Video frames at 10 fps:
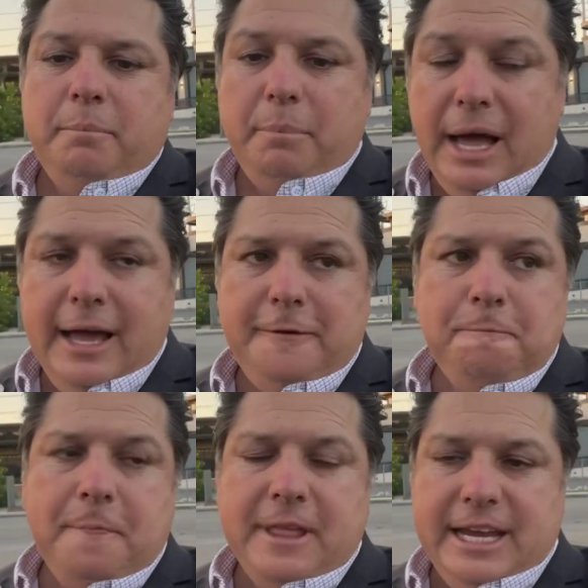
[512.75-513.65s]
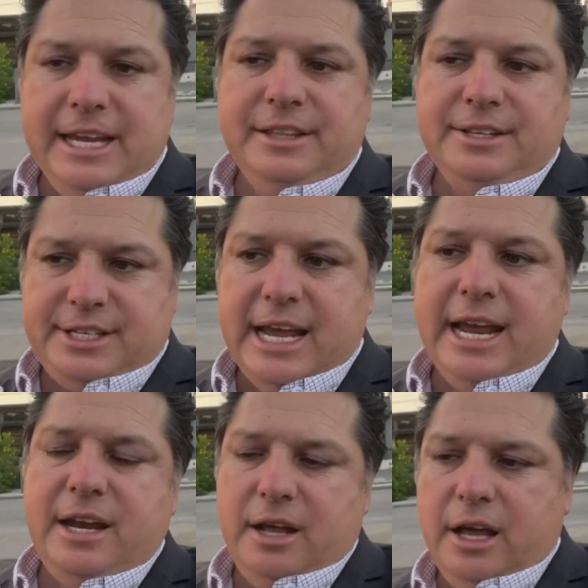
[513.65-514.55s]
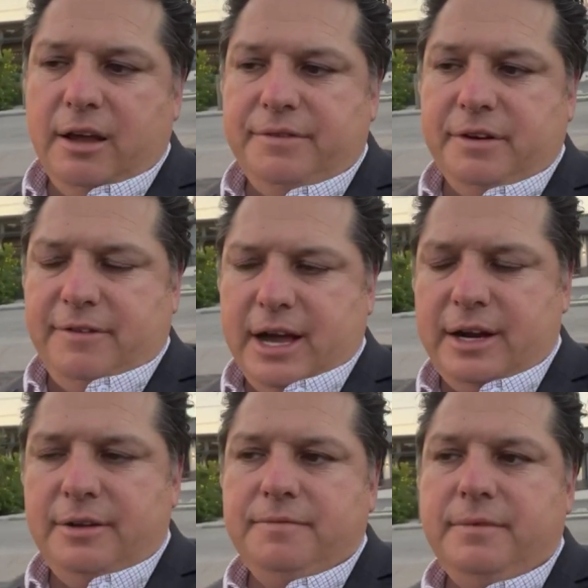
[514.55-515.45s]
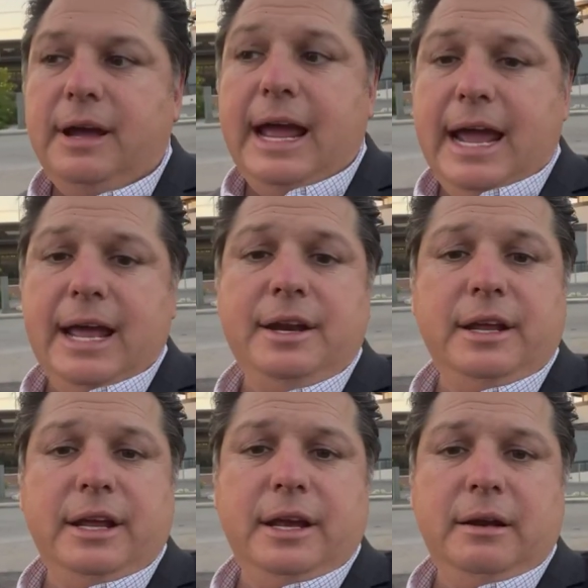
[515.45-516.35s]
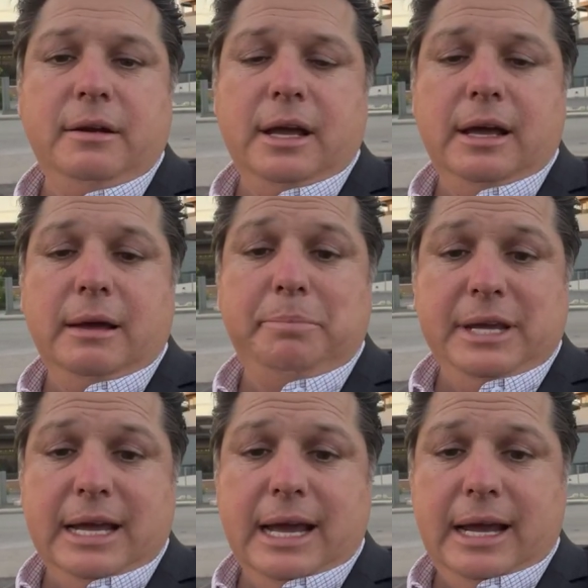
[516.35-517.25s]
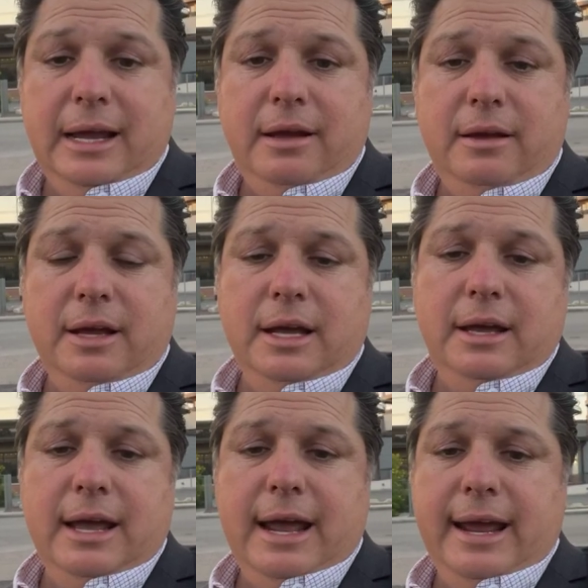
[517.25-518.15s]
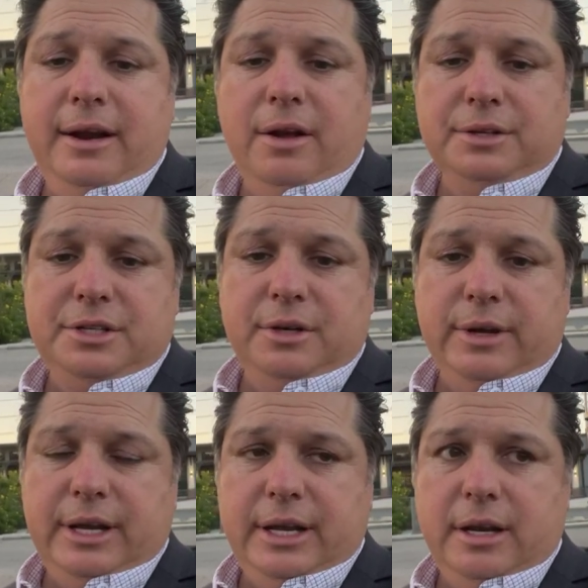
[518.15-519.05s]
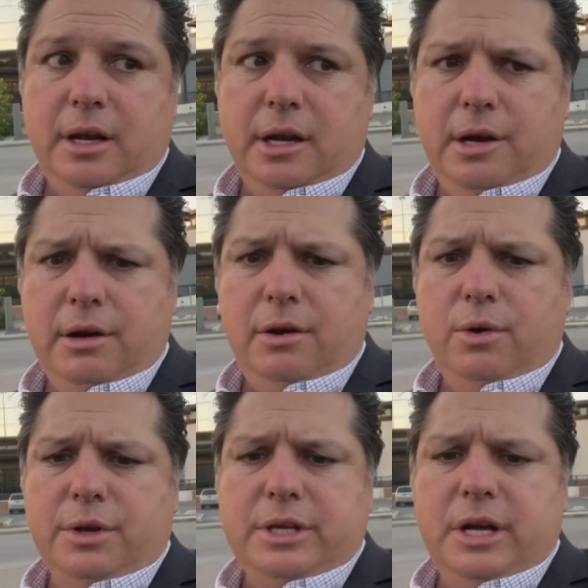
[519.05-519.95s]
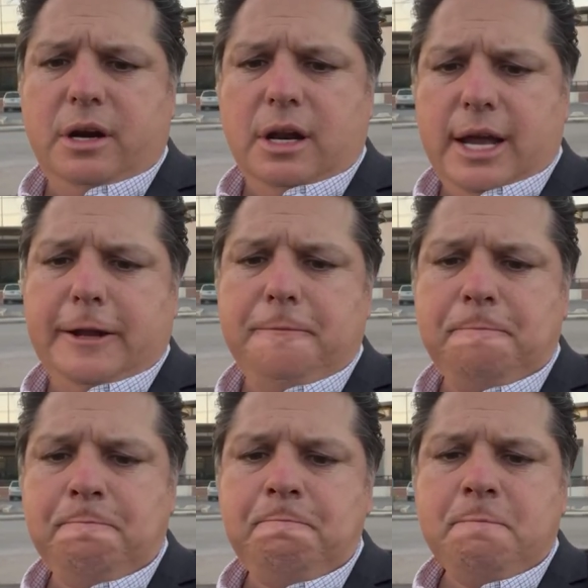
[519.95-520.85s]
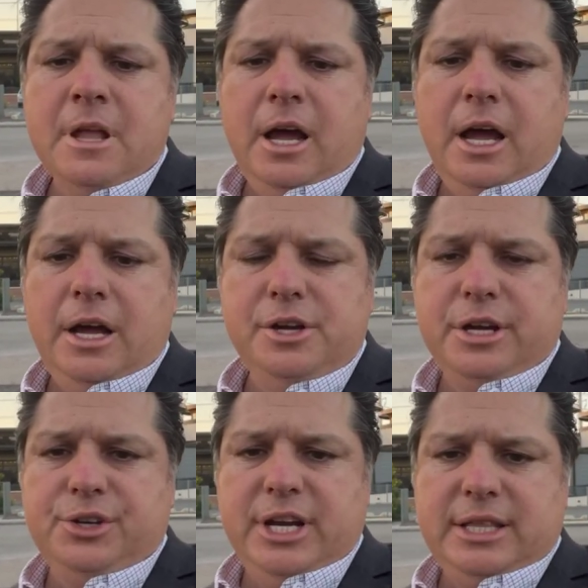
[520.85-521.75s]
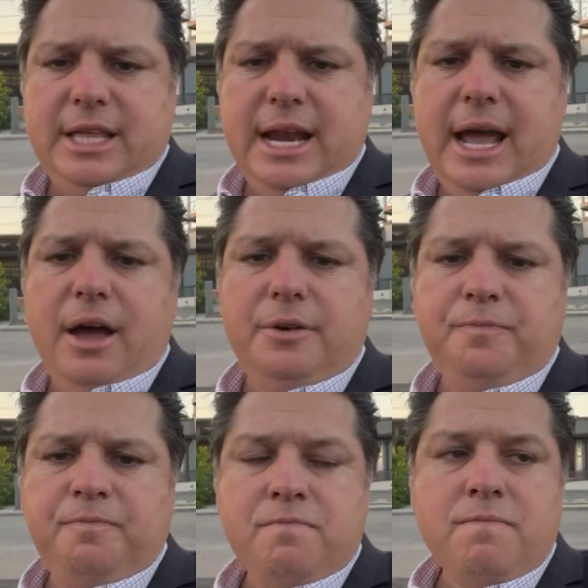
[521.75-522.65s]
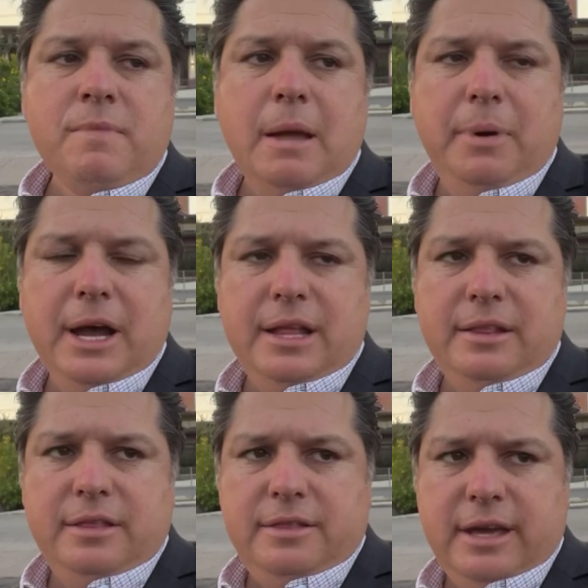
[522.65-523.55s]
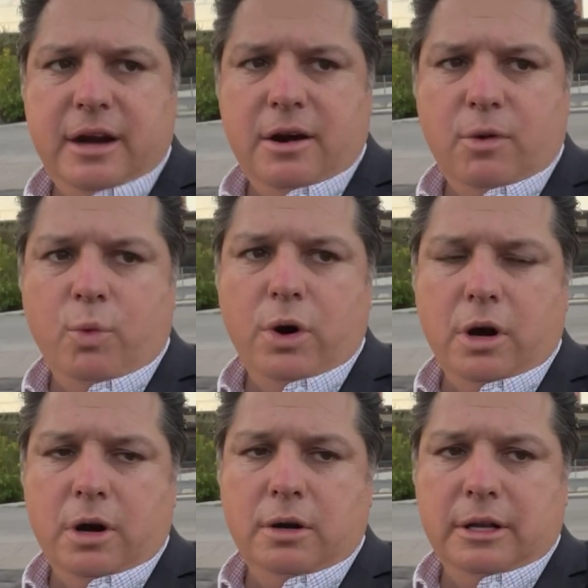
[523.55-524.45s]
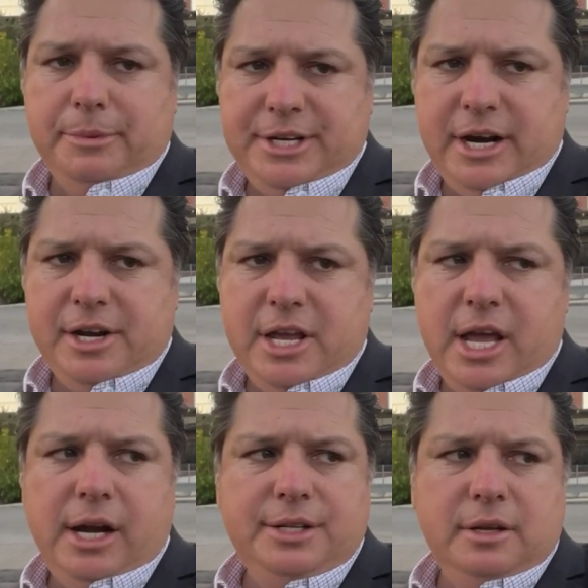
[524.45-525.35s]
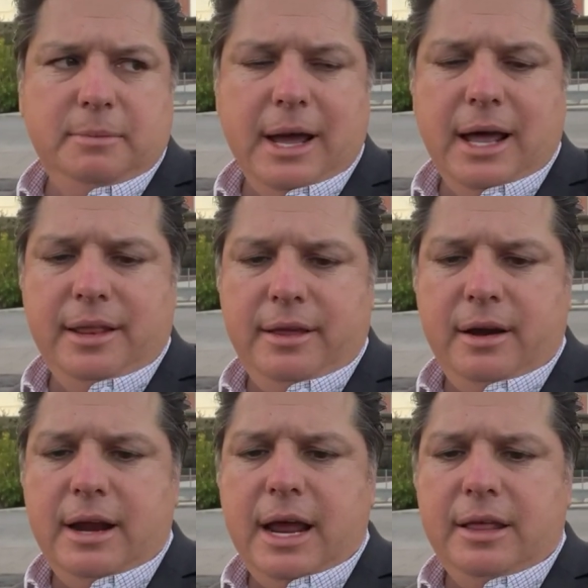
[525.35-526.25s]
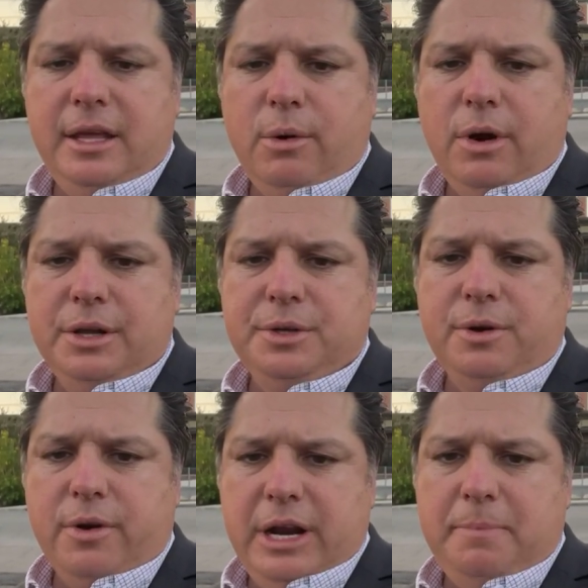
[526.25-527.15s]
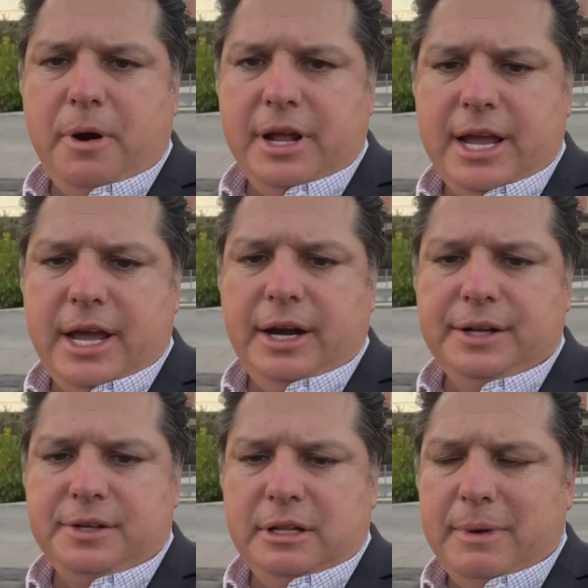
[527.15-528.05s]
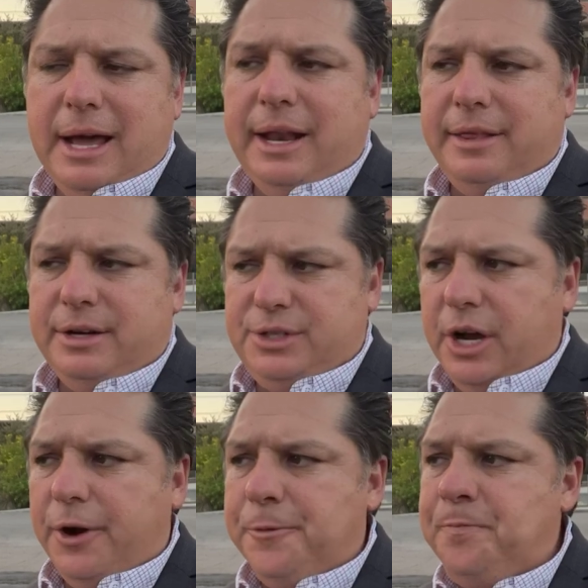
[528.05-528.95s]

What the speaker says: But in the state of Nevada and in PA and also in North Carolina, you can check that out. But there were Libertarian candidates on the ballot there, and there were also Green Party candidates on the ballot there. So